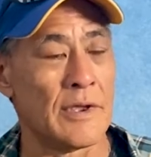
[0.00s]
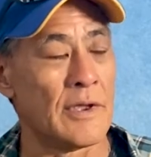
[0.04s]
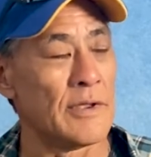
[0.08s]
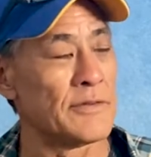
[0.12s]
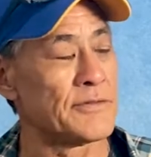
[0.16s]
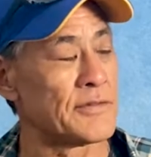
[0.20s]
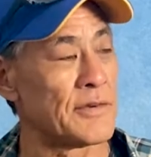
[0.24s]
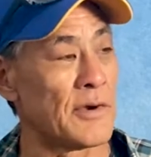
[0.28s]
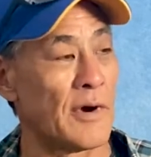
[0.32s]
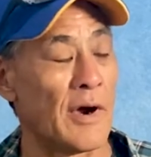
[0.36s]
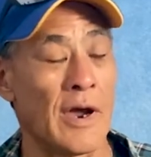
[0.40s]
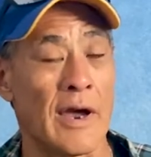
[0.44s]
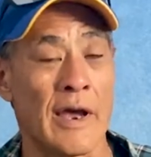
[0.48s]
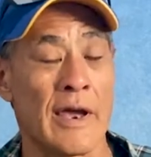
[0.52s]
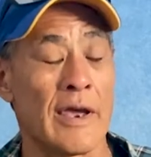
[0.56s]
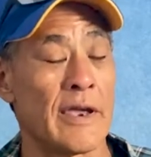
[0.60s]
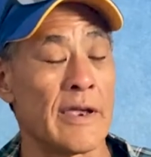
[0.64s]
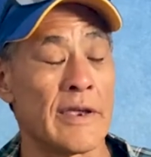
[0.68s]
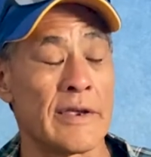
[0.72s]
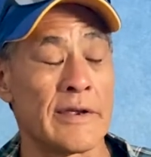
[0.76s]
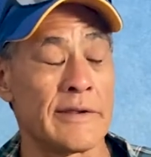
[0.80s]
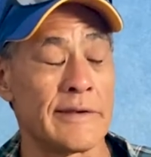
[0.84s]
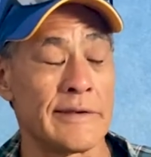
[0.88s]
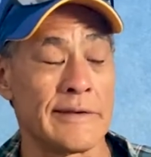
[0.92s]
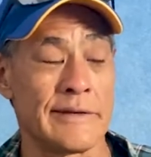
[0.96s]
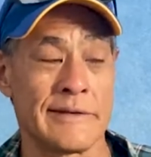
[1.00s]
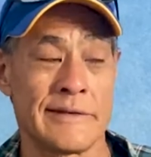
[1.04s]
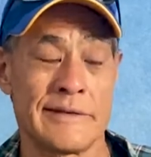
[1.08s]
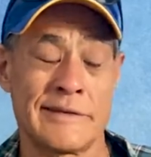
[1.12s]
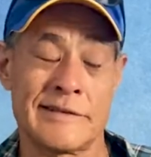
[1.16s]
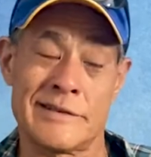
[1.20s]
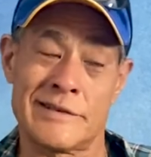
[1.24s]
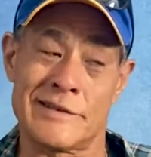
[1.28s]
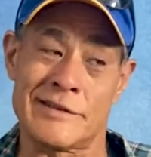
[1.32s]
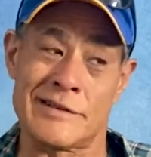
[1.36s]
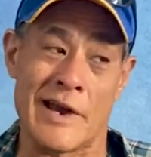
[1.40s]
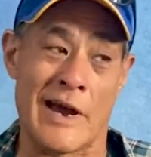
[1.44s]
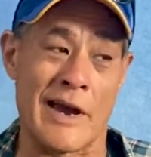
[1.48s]
So I
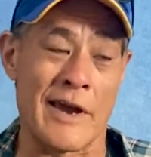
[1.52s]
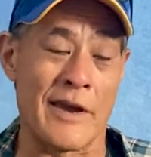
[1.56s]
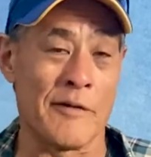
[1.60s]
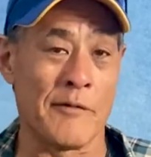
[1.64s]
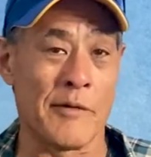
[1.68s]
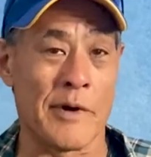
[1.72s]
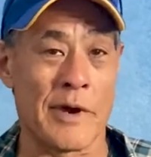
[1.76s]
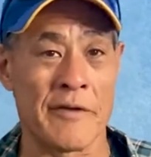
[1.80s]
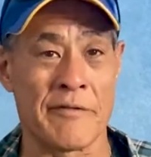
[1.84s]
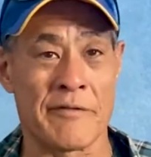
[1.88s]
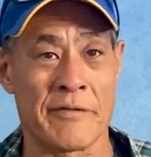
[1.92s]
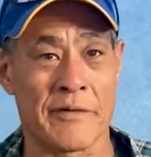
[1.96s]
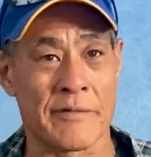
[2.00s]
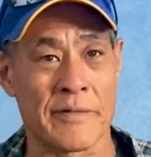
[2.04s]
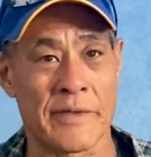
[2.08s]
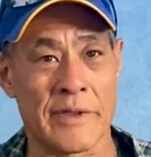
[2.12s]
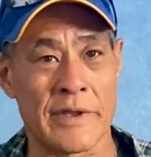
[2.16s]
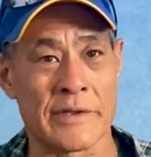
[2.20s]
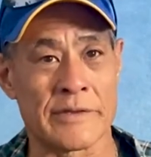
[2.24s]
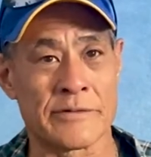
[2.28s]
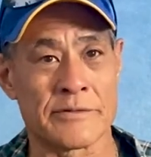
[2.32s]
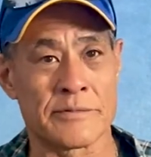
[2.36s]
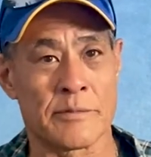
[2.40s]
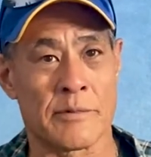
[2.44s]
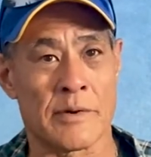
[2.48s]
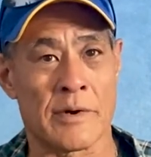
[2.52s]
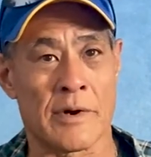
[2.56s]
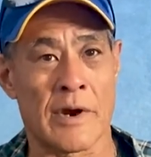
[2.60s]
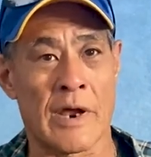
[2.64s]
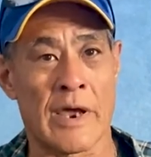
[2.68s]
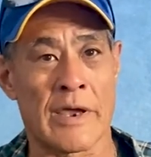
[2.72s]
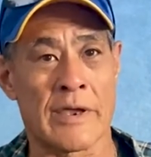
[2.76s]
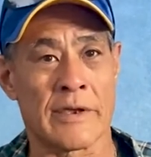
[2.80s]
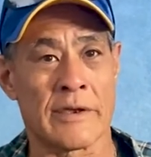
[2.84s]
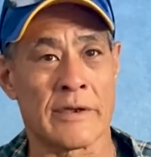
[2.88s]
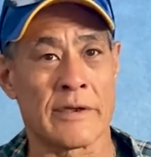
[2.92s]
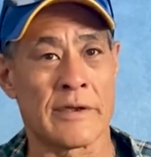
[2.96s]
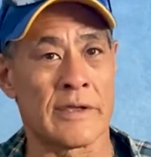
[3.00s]
shy away from things where
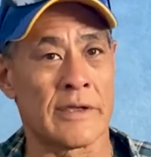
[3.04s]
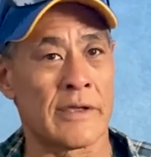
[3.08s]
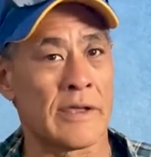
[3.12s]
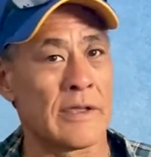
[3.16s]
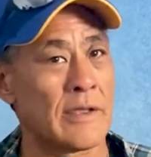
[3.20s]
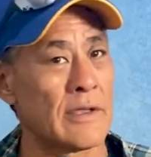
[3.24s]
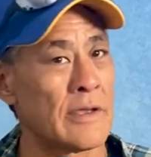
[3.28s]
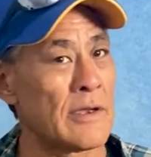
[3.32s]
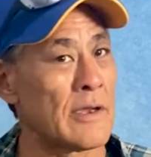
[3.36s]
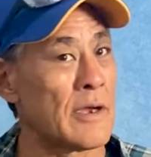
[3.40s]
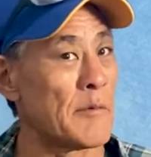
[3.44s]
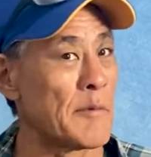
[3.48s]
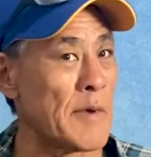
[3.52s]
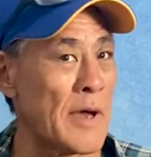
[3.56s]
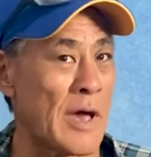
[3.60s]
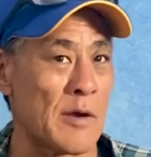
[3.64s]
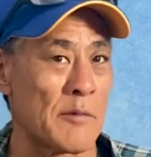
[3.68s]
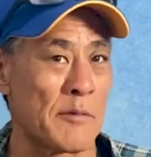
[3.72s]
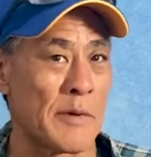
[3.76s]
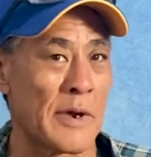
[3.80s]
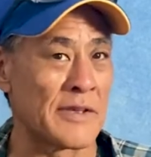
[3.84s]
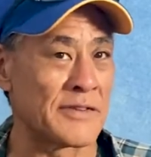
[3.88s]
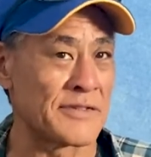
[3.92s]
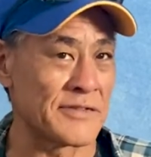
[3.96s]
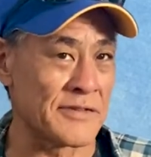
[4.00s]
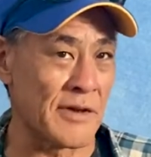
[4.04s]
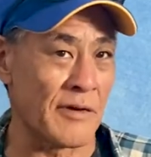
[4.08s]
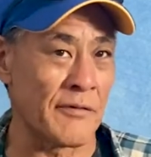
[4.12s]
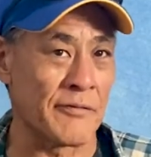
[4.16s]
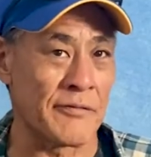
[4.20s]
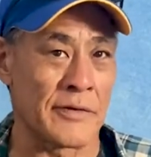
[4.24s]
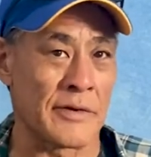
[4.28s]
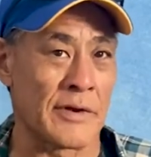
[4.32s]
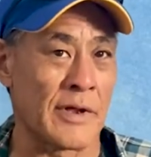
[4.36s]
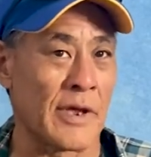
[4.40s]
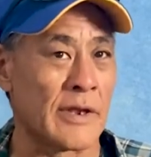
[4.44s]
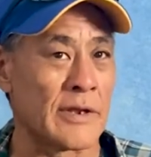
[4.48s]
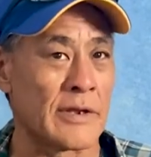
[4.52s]
I come out of myself
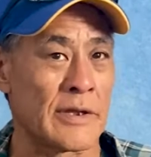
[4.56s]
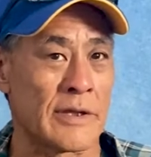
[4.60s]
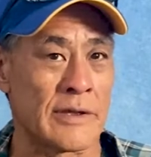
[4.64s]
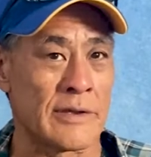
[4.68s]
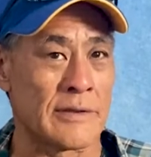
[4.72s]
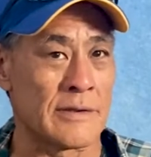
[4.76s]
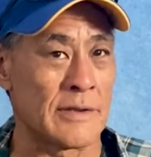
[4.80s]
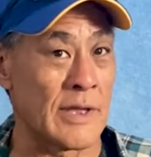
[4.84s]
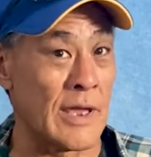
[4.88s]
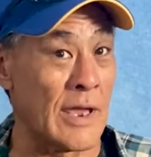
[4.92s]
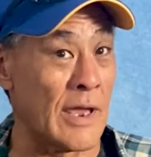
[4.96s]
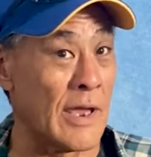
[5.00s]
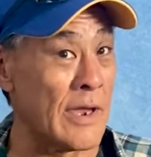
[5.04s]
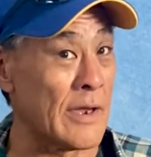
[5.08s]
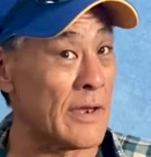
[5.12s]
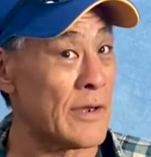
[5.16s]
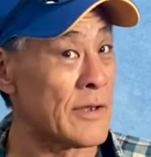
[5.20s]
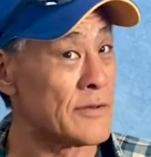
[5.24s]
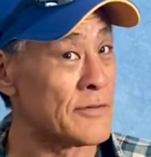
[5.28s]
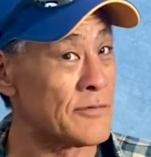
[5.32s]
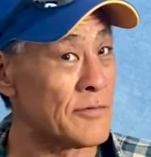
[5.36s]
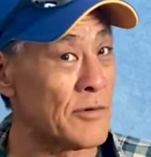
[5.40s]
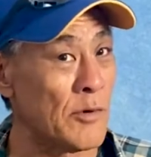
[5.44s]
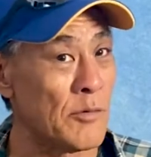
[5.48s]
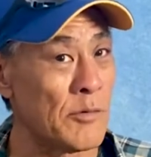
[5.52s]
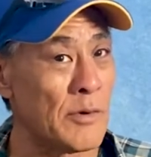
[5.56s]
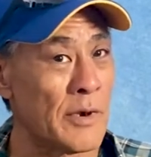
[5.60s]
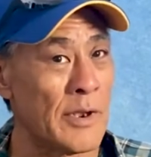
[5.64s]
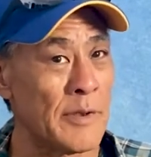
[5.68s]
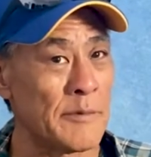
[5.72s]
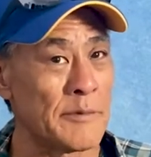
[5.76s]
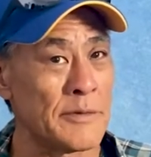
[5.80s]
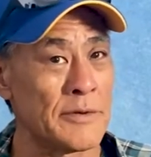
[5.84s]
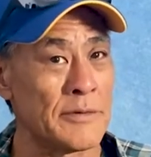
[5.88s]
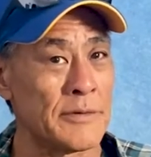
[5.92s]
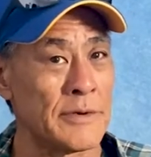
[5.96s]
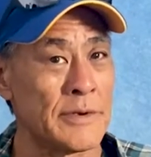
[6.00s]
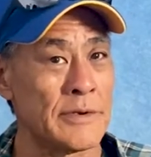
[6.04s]
and I can't control what
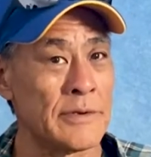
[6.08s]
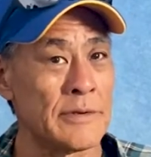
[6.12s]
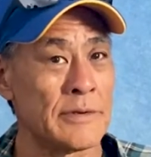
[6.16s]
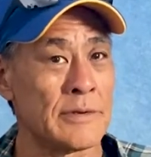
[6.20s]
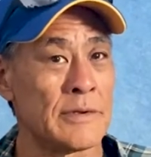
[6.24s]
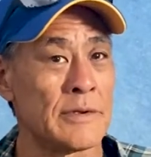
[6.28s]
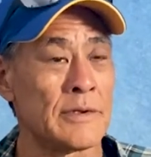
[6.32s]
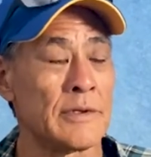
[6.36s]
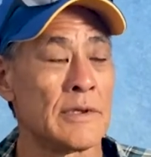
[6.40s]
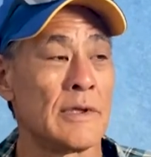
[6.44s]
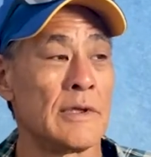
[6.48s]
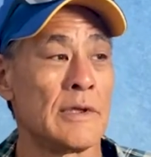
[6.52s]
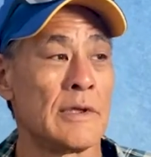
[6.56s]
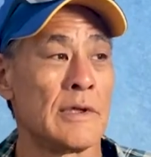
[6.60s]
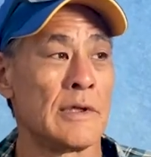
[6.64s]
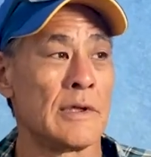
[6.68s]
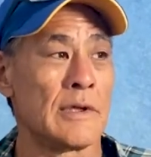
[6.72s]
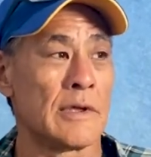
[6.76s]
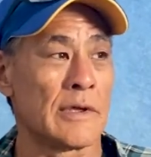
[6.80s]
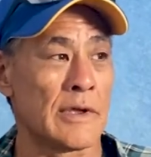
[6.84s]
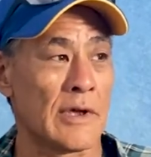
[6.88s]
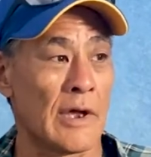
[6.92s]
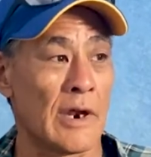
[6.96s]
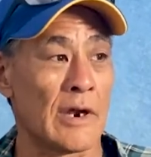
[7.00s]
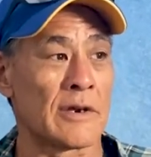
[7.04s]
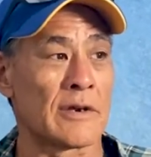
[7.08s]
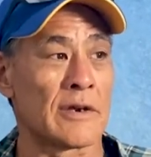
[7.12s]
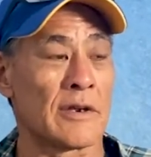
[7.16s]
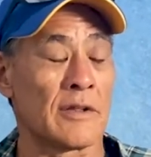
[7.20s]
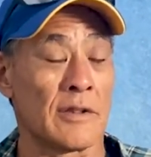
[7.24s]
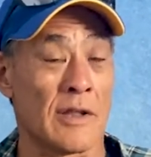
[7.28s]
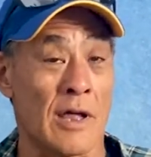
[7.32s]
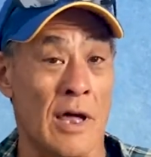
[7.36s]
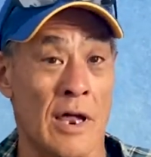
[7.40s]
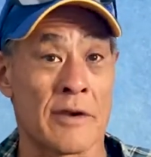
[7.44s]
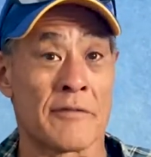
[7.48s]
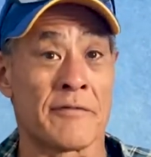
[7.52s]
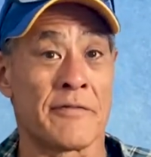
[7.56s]
I'm doing. Got in a
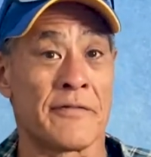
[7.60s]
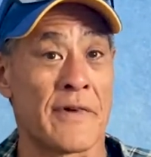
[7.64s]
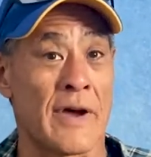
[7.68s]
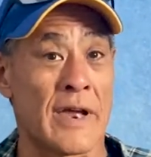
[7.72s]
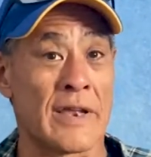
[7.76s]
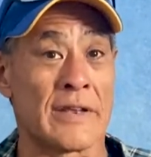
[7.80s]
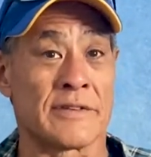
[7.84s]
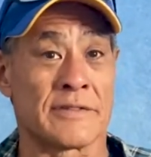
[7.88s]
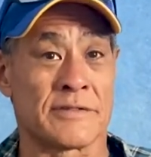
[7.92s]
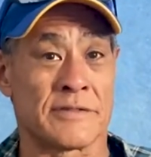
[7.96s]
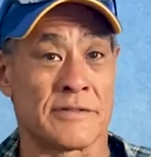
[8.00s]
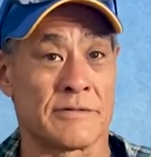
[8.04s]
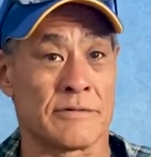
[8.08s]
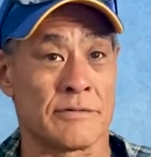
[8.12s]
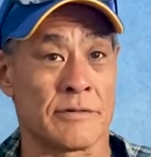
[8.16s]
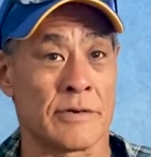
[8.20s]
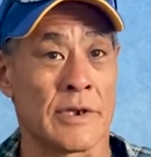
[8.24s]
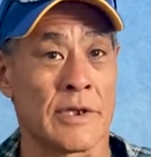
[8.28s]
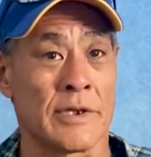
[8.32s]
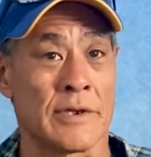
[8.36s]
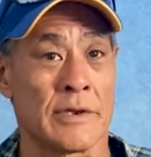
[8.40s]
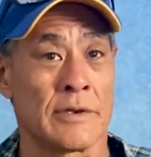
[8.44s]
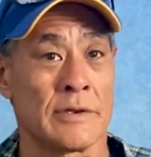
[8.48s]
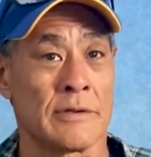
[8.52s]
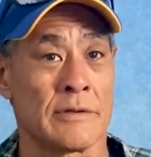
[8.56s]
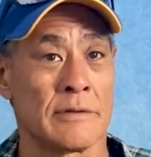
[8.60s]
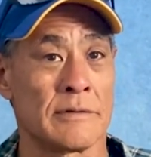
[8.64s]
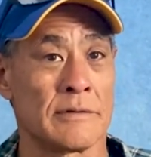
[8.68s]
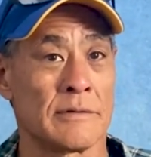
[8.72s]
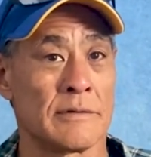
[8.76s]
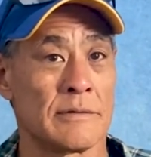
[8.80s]
lot of fights drinking.